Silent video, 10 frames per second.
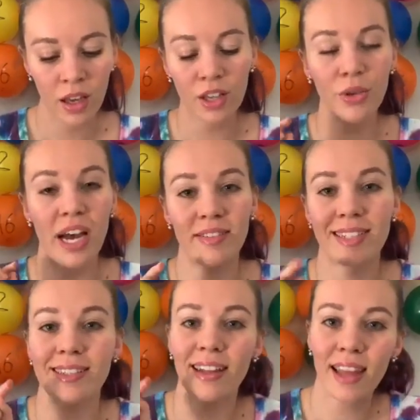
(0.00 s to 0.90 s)
You have to
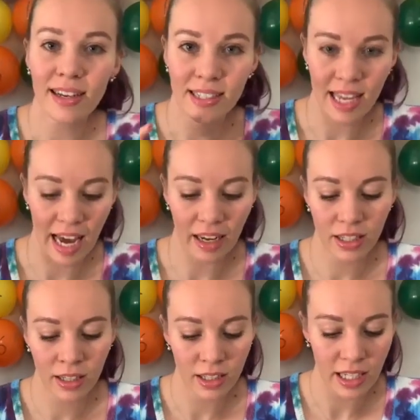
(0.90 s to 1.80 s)
select that
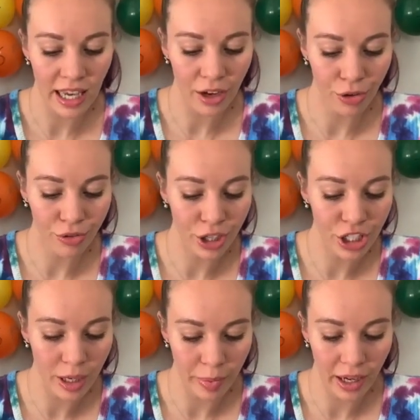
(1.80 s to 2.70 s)
to get your free
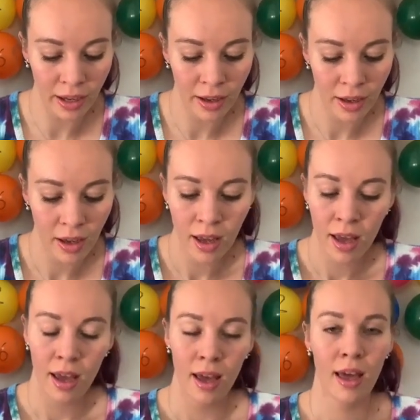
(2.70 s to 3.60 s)
shipping.
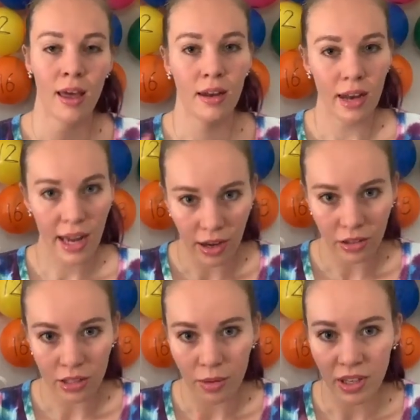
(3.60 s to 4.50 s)
Now,
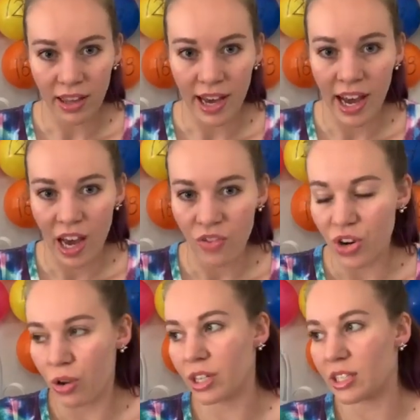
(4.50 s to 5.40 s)
something that I have
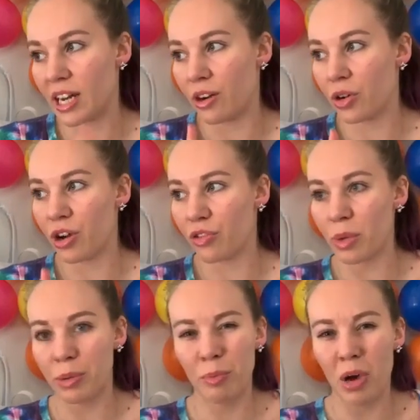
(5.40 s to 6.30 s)
noticed, I don't know if
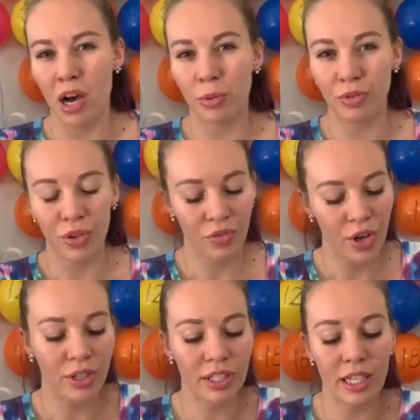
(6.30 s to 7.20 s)
maybe Mom, if you've
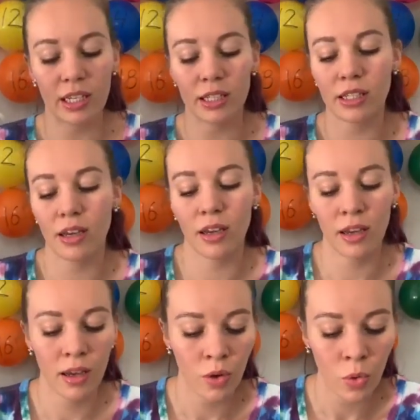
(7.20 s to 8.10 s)
noticed this,
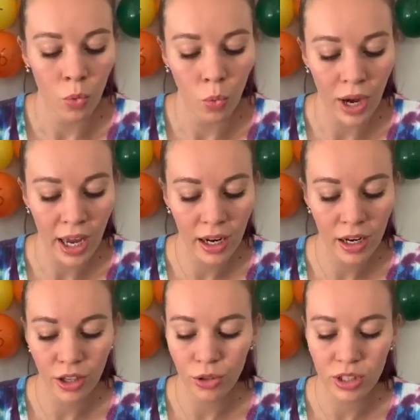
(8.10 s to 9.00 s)
when
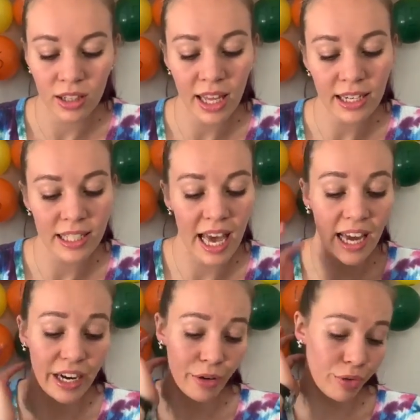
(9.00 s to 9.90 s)
you select that
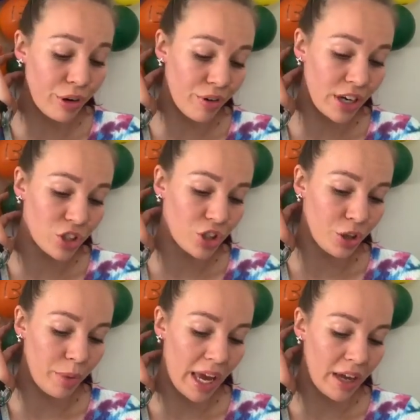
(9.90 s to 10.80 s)
and it refreshes your
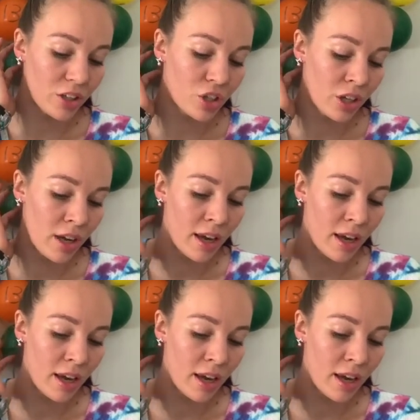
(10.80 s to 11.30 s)
page,